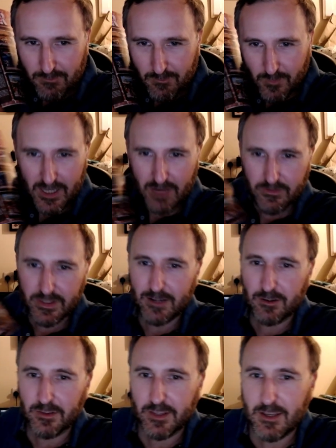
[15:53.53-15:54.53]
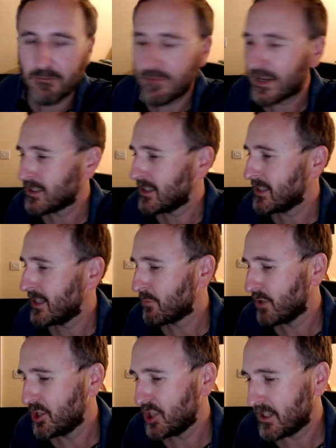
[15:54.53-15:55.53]
We covered that on the Mega CD
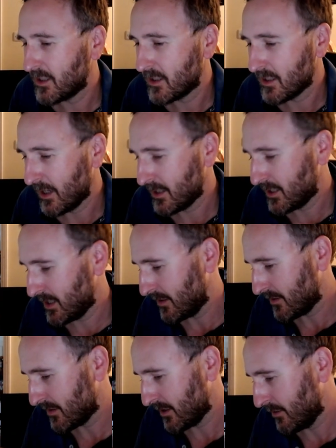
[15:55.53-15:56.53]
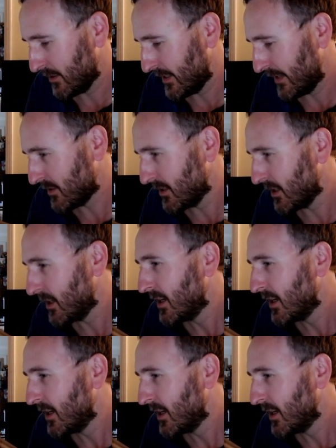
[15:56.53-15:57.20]
Appreciation Society, so I'm going to have to